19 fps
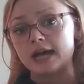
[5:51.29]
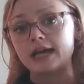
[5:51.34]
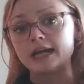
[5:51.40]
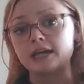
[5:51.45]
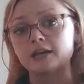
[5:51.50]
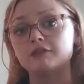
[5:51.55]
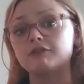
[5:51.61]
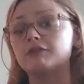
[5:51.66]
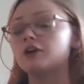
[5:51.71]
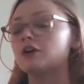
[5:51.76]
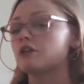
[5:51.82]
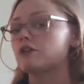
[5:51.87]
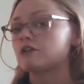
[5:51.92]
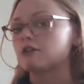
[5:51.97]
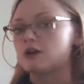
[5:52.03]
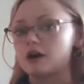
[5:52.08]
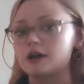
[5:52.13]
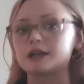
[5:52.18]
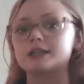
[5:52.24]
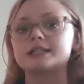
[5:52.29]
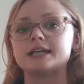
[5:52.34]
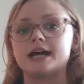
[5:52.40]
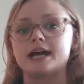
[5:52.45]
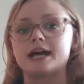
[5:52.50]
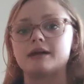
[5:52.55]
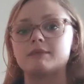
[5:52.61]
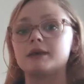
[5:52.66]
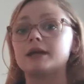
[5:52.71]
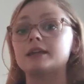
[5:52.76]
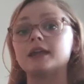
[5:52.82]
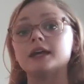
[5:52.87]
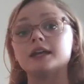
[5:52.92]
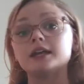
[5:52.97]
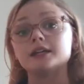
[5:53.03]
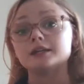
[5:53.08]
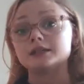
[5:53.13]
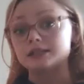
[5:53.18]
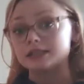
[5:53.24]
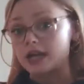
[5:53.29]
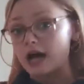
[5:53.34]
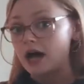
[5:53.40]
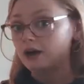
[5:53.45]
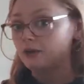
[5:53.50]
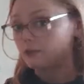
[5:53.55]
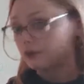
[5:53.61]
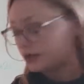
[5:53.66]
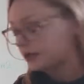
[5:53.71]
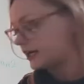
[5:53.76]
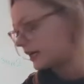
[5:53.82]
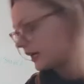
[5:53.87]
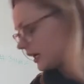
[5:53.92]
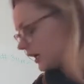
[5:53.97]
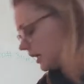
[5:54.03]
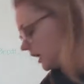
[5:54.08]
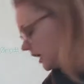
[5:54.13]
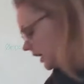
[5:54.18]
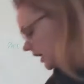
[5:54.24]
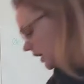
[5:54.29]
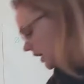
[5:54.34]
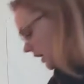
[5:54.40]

diet for a long time and that it is not working.